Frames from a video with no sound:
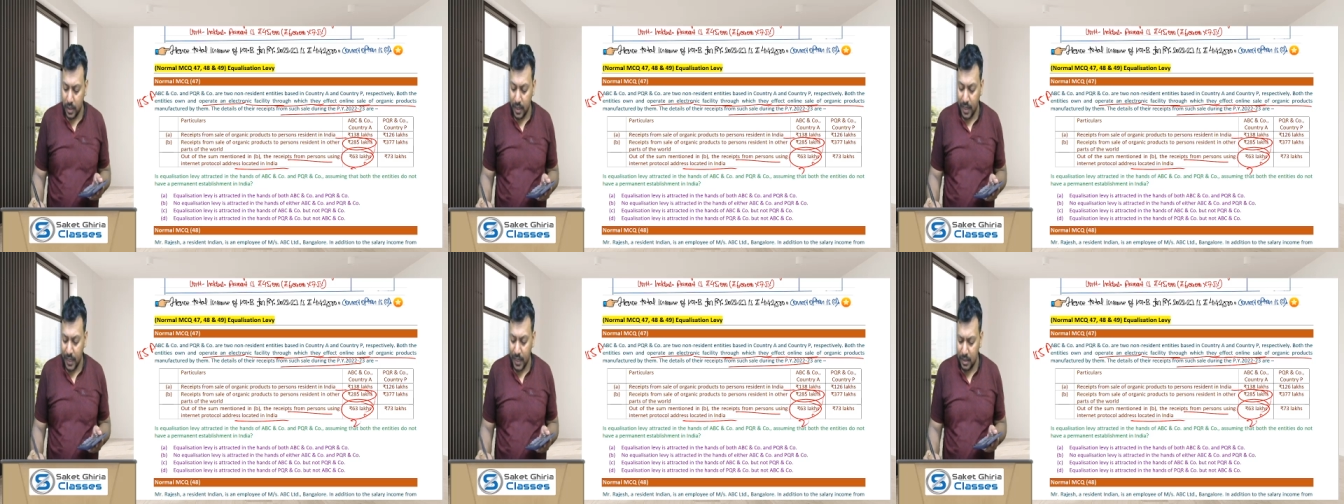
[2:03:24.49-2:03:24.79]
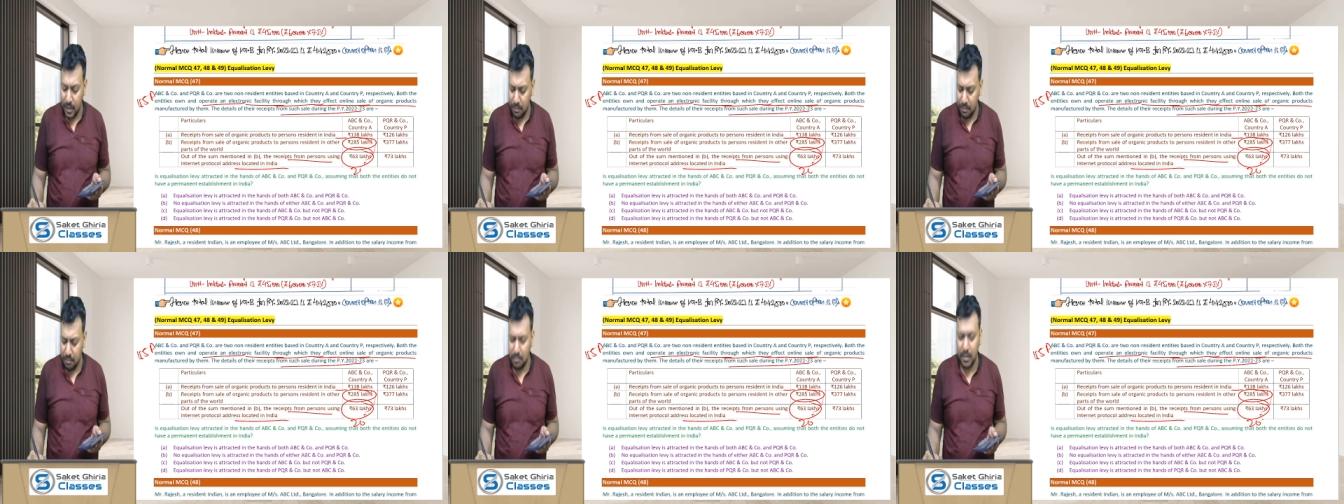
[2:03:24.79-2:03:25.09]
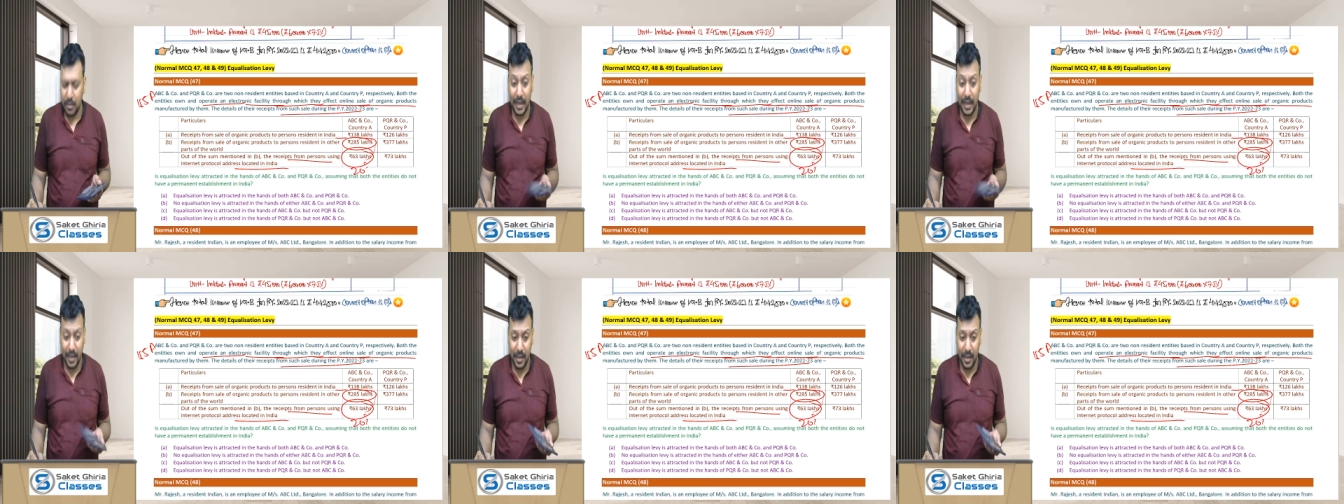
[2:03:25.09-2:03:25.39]
I
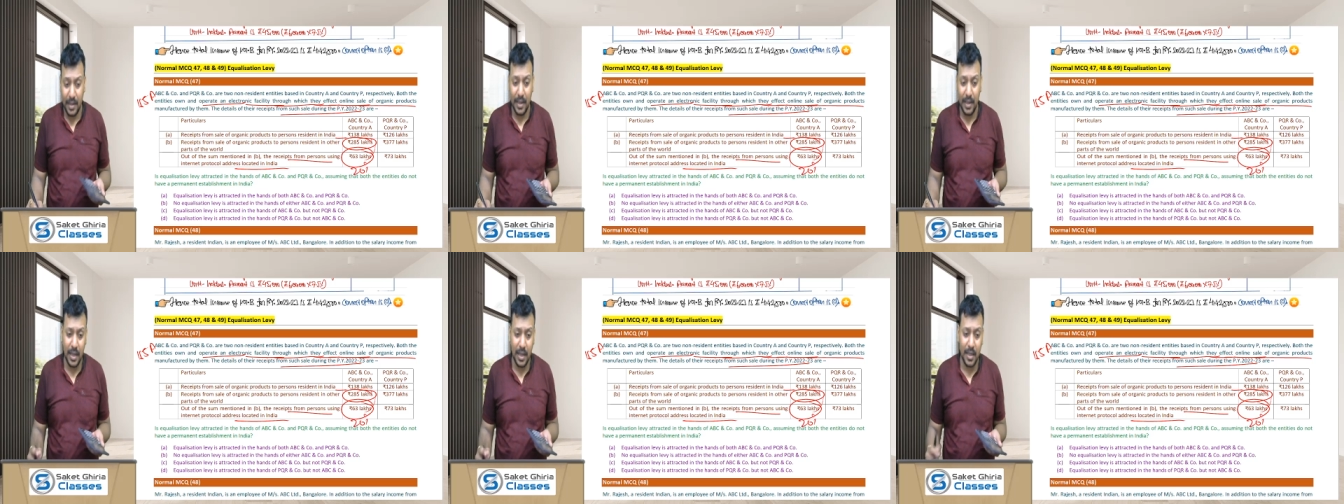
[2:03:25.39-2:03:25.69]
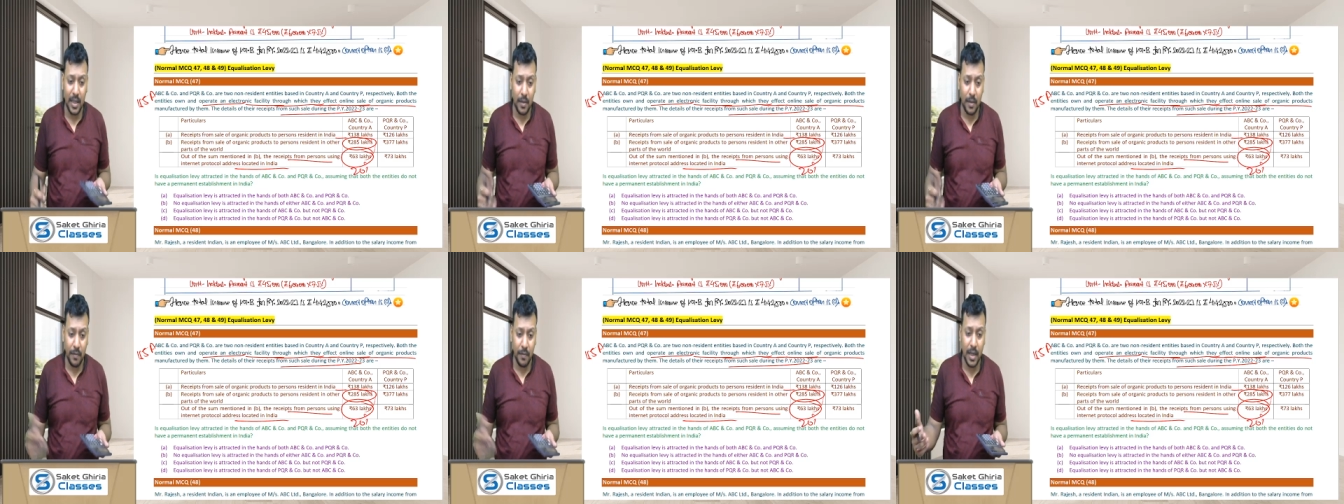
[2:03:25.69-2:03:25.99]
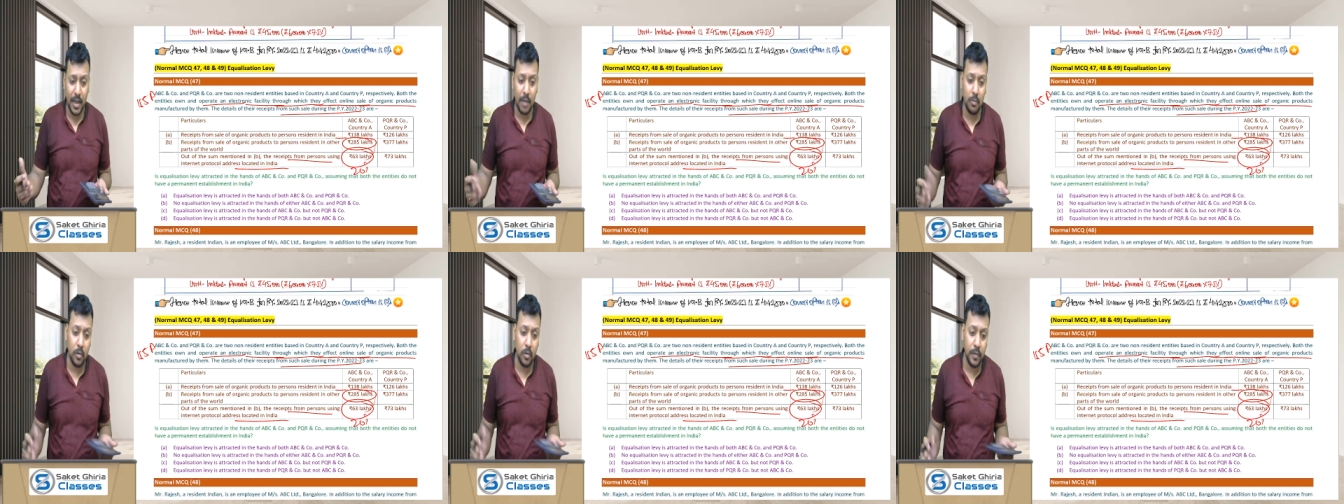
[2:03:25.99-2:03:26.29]
agree, dear, that we
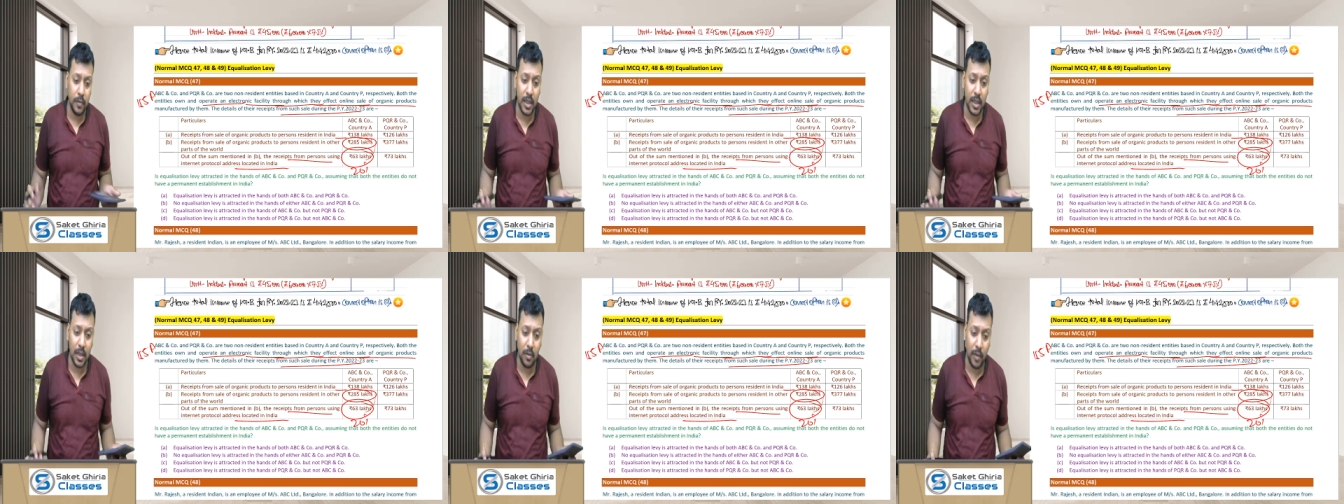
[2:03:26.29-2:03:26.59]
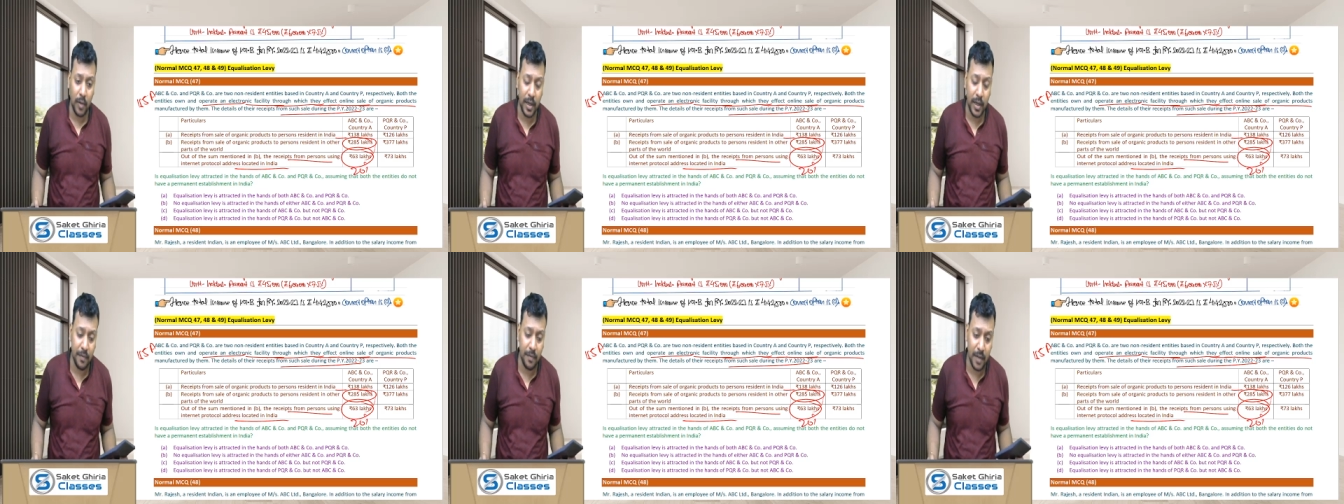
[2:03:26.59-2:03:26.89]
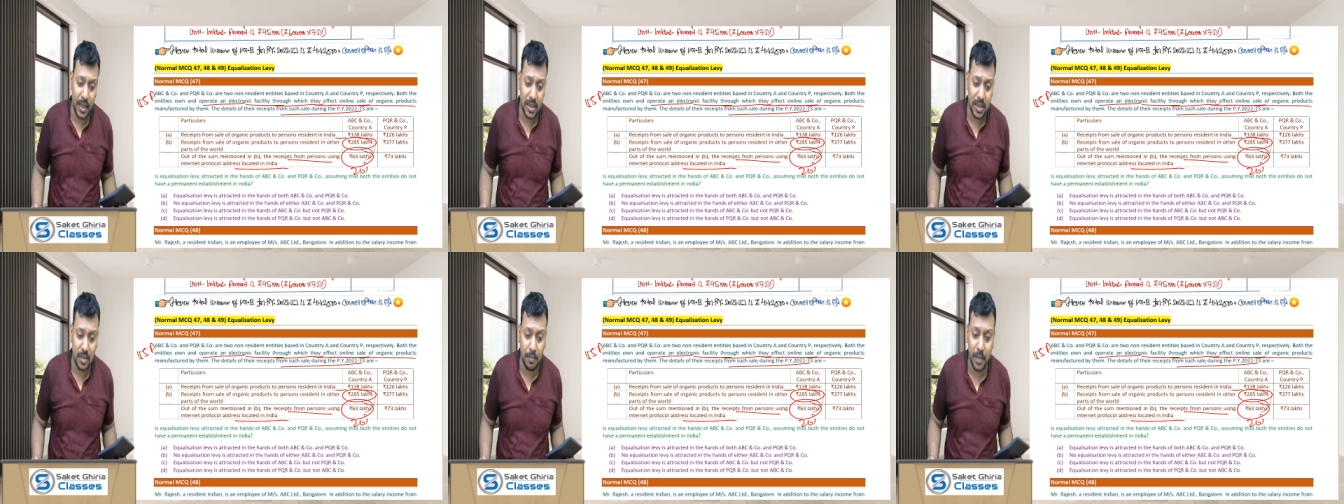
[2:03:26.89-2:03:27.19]
are moving quite
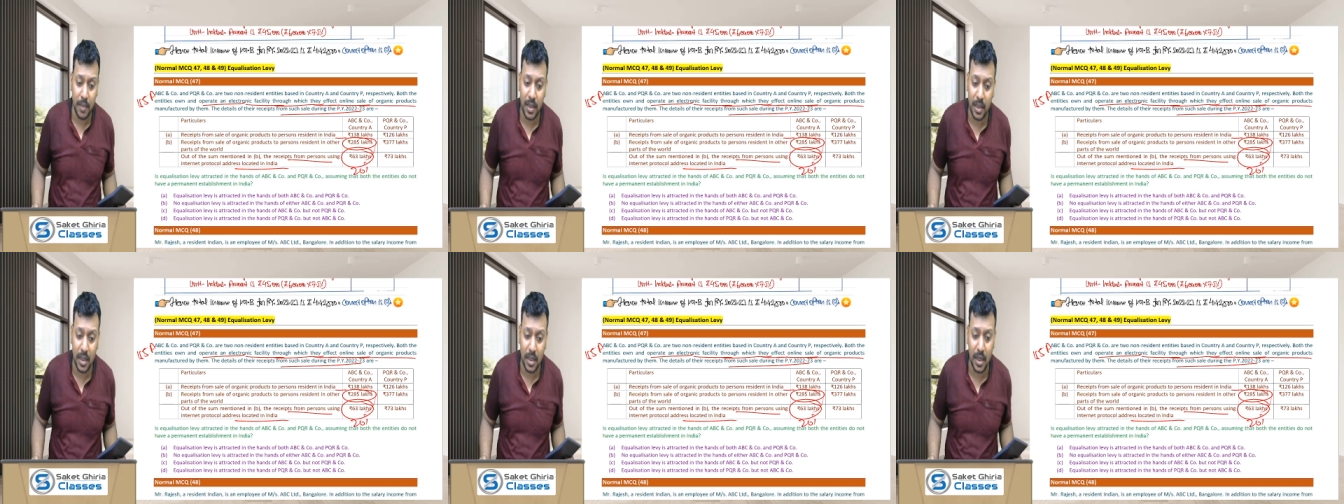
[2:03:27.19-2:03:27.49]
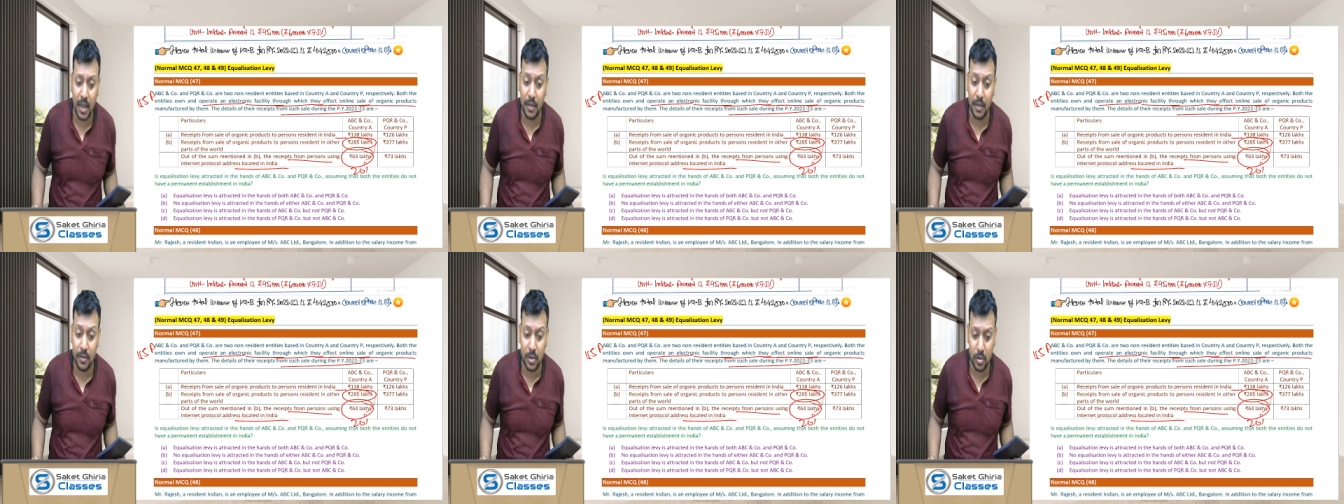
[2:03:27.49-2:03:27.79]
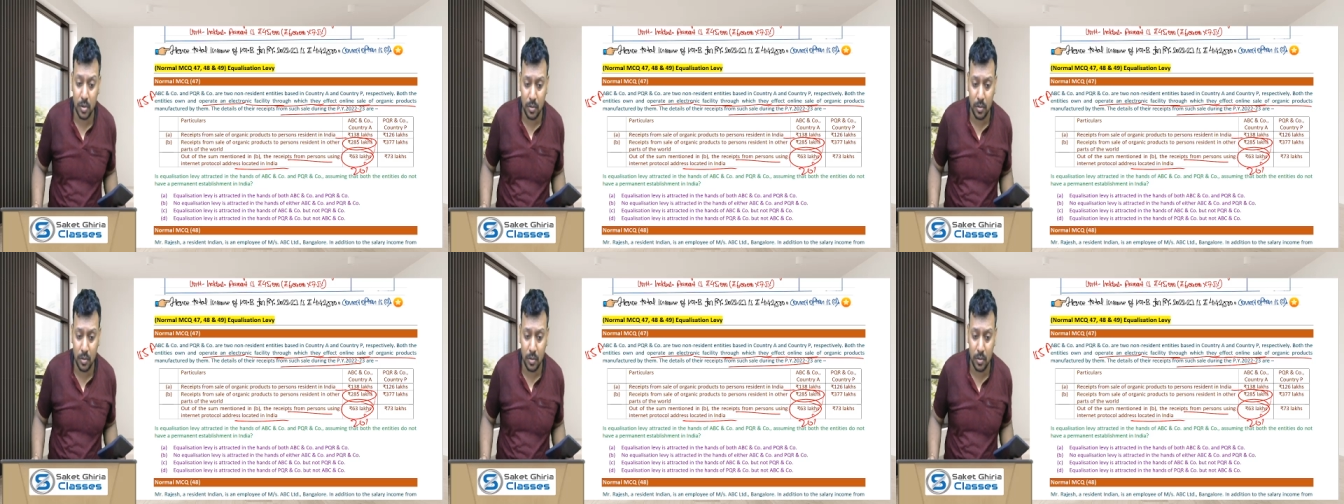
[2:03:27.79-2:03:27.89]
fast, but I